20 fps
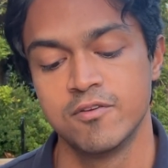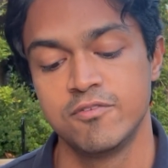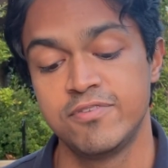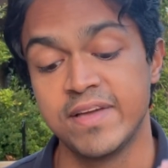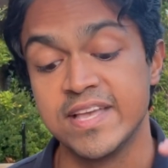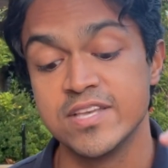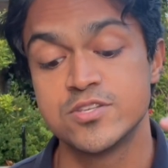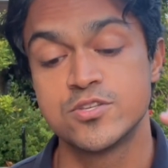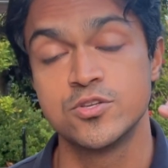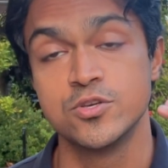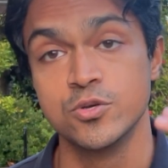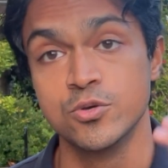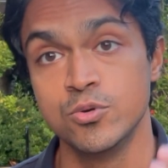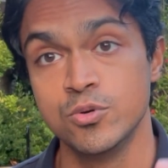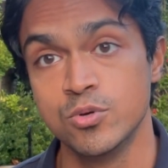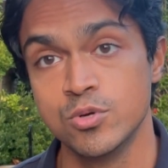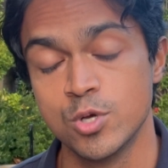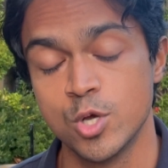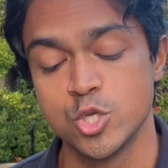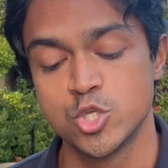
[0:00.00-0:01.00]
phase
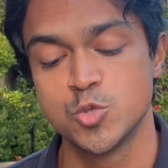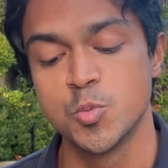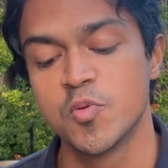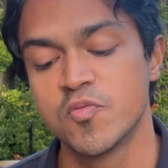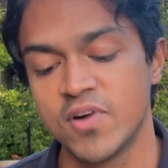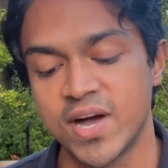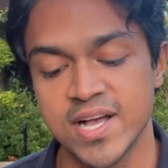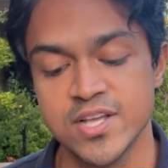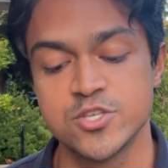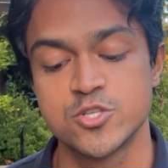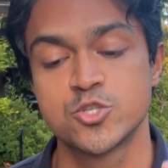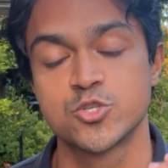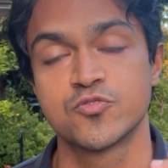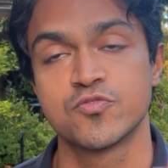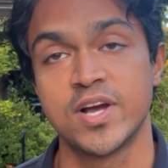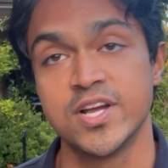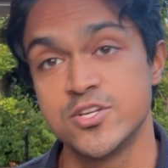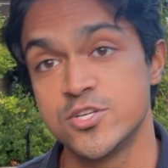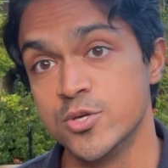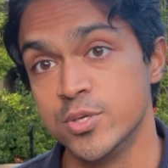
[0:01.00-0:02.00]
two, supervised
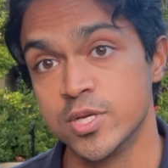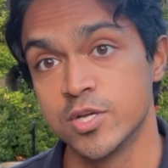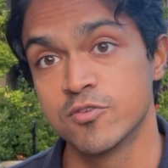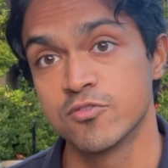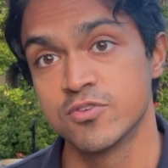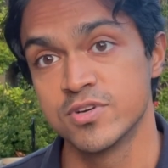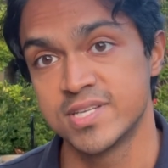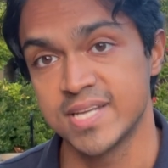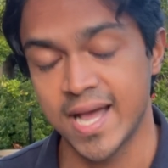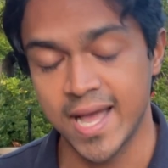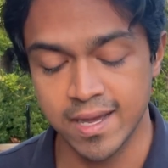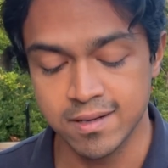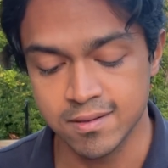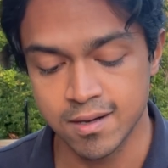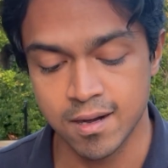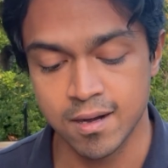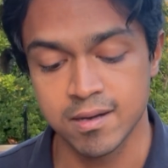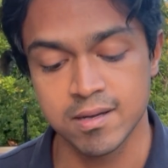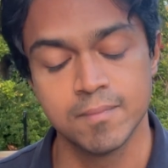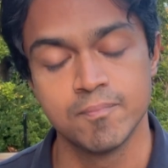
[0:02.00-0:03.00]
fine-tuning for
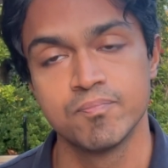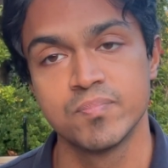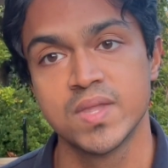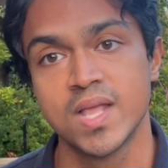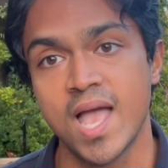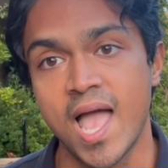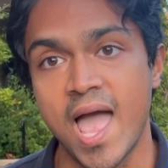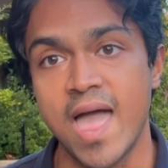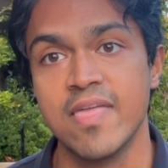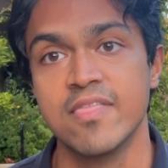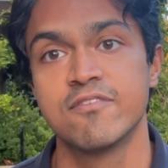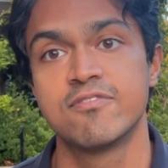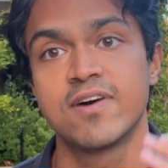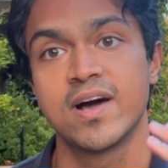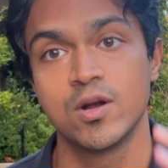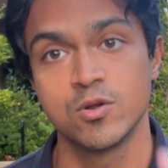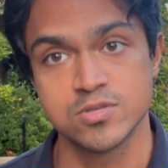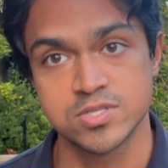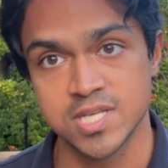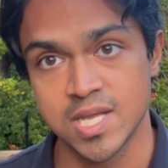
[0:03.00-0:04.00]
dialogue, and the
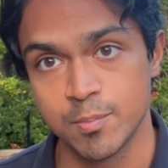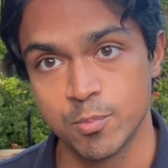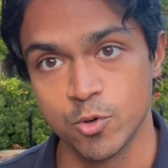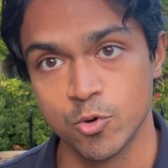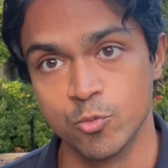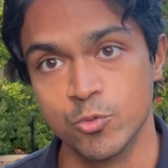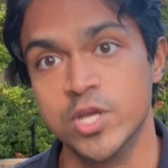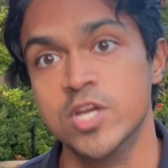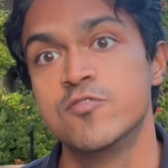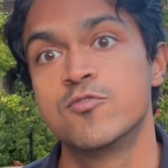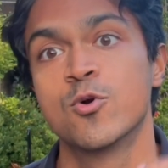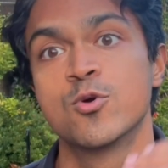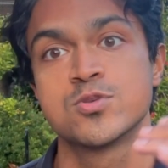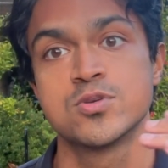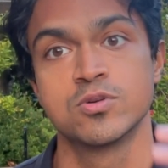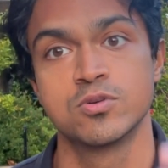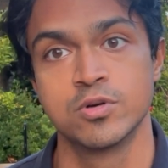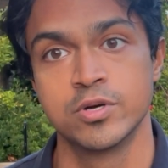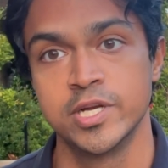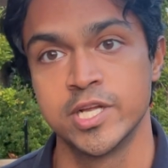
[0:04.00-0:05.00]
final step,
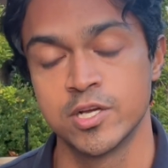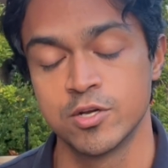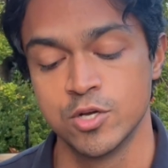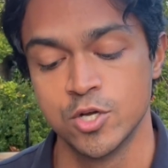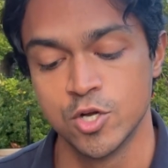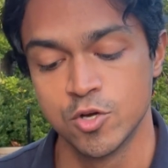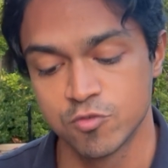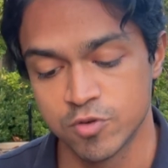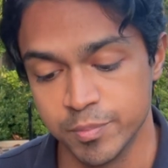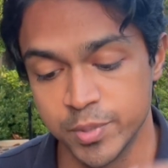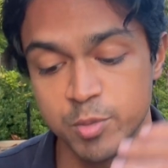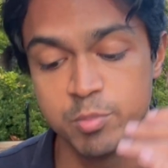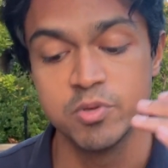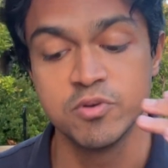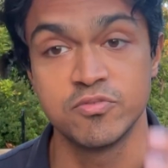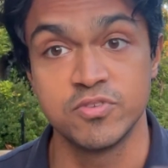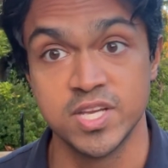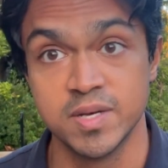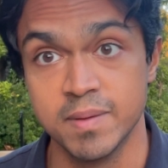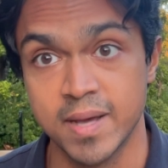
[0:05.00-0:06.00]
reinforcement learning from human
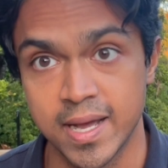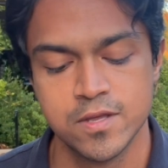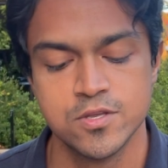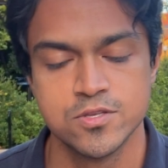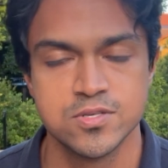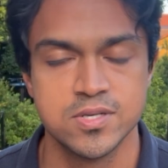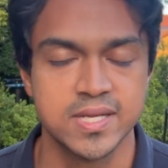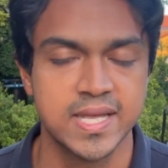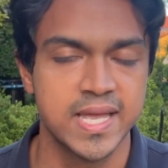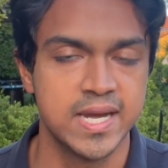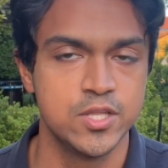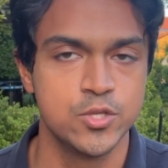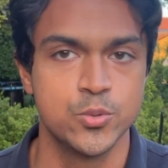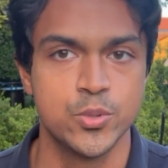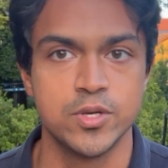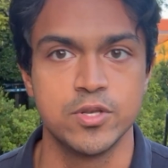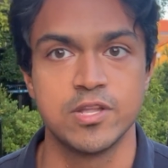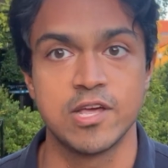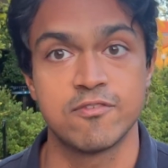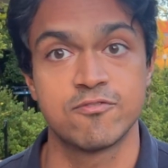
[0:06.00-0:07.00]
feedback. So to get into
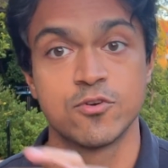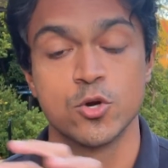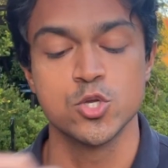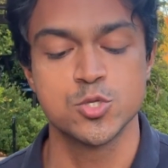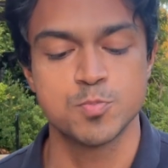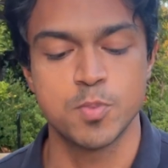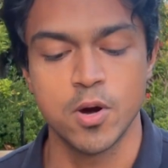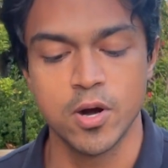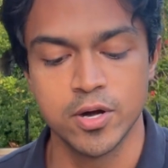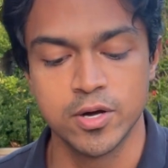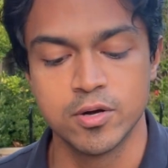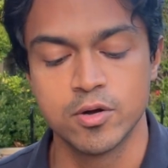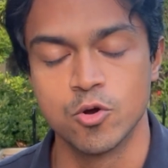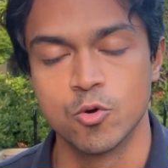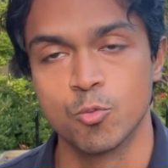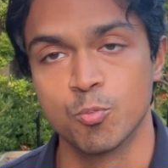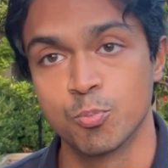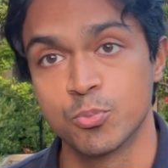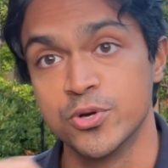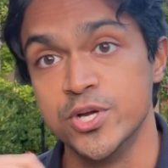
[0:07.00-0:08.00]
it, the first part,
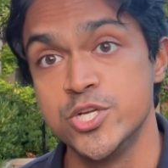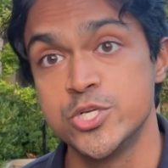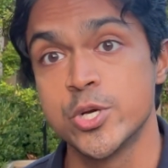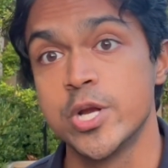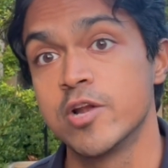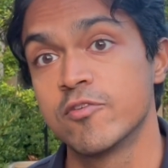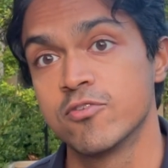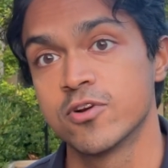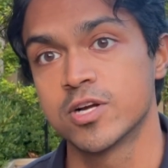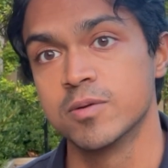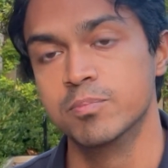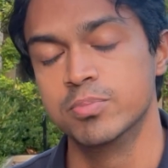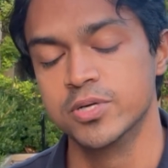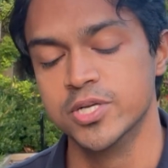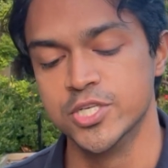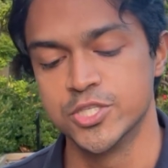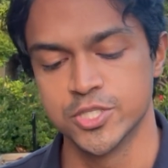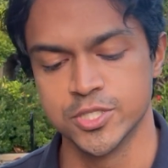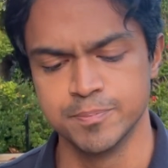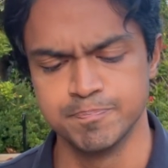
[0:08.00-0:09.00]
pre-training for
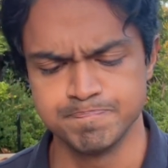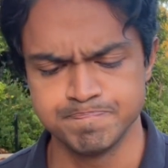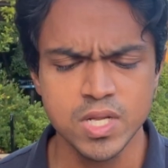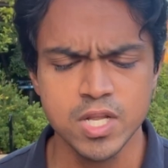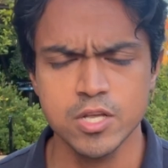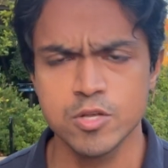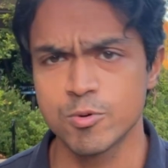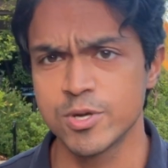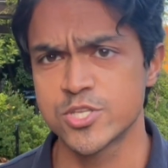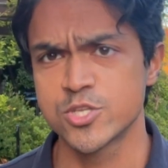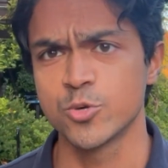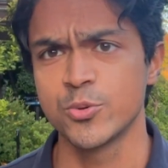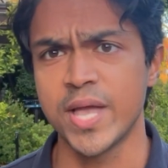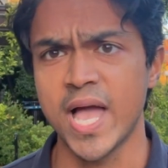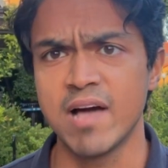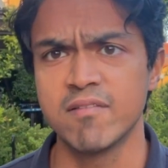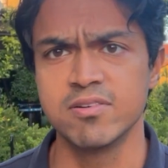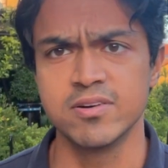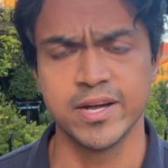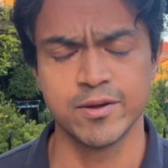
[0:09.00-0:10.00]
completion, right? So we
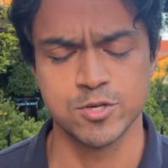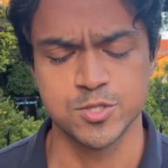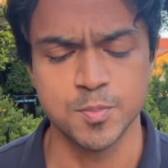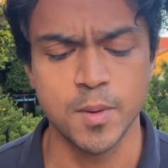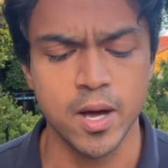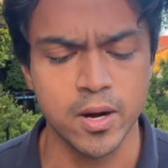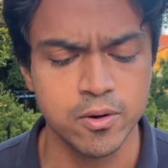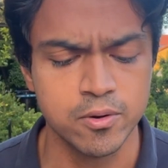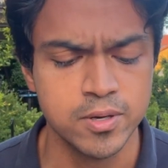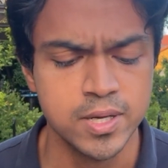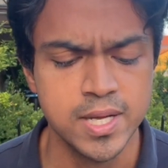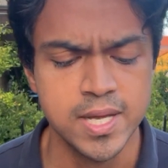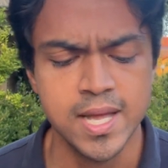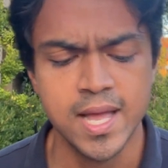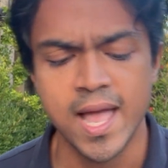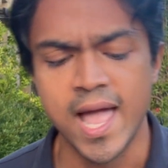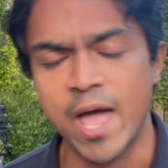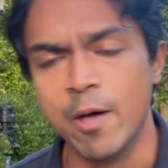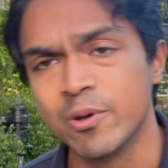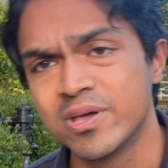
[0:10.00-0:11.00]
have a language model,
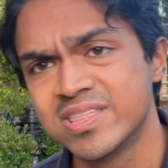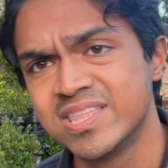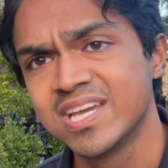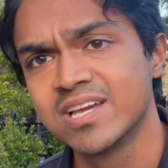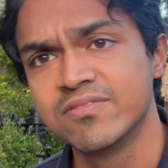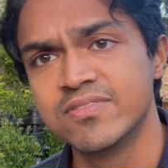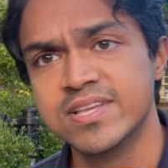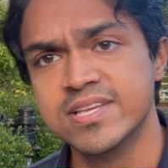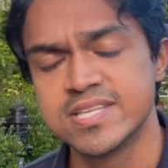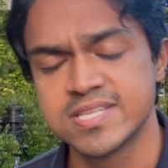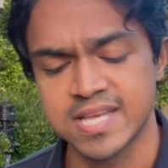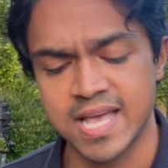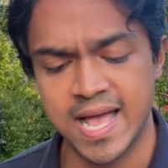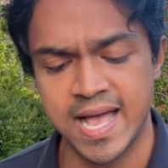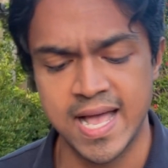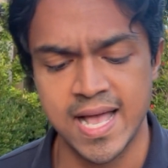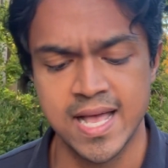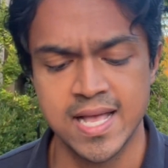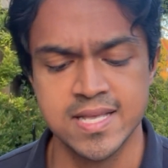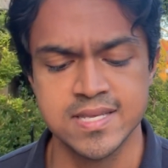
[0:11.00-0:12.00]
and we can think of this
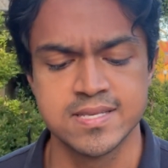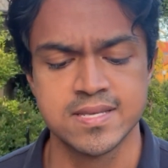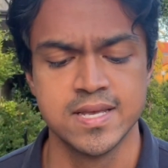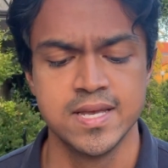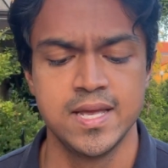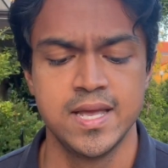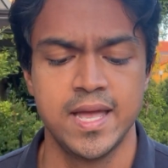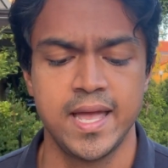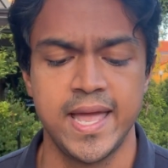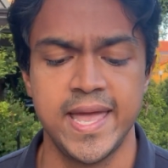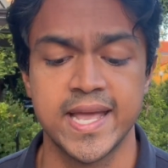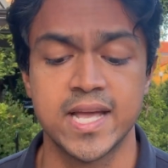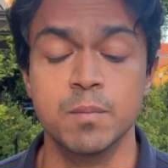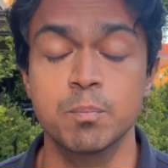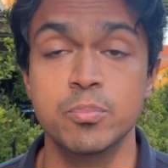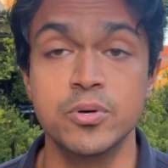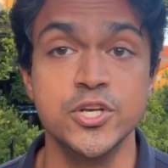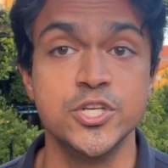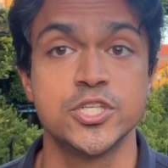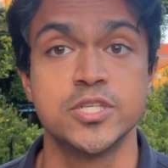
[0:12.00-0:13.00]
as a
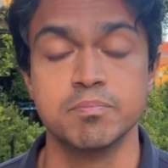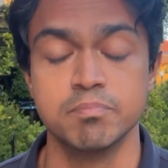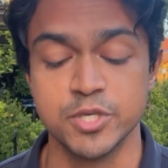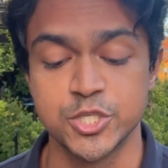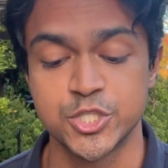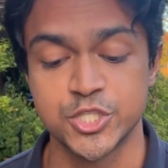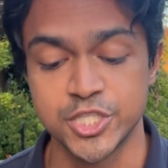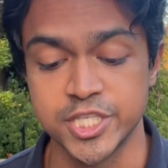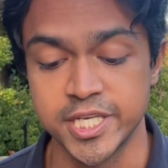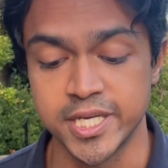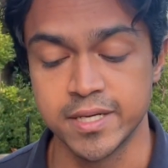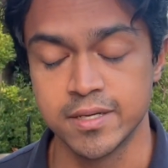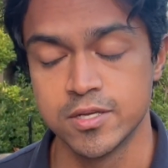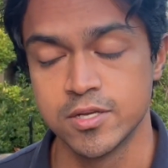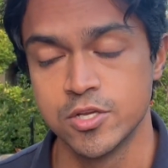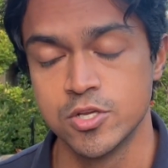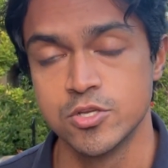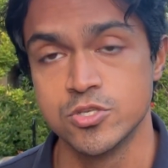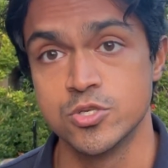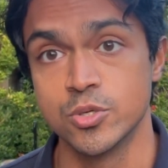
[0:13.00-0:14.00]
completion machine.
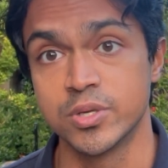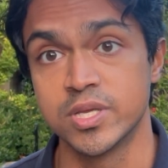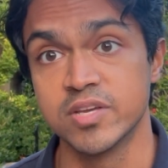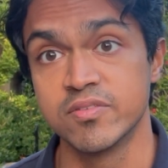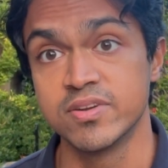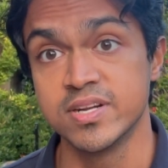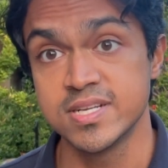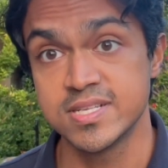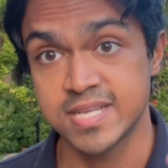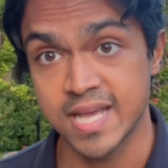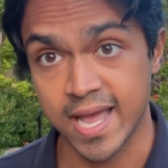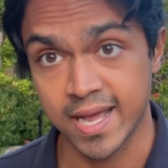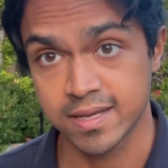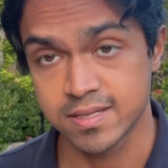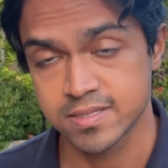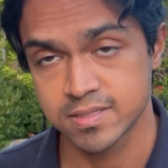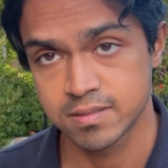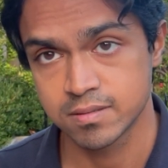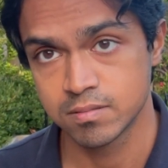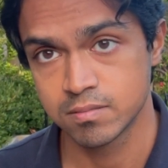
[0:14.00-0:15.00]
So given a
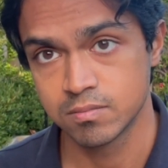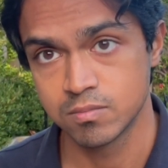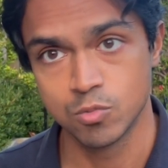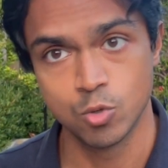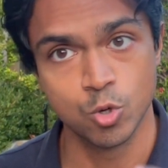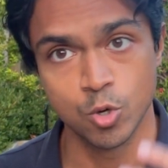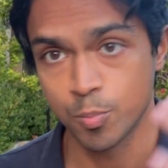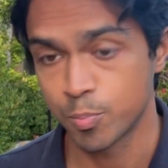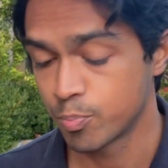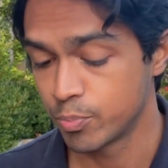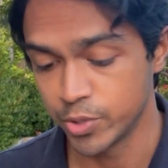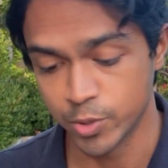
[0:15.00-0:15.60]
text or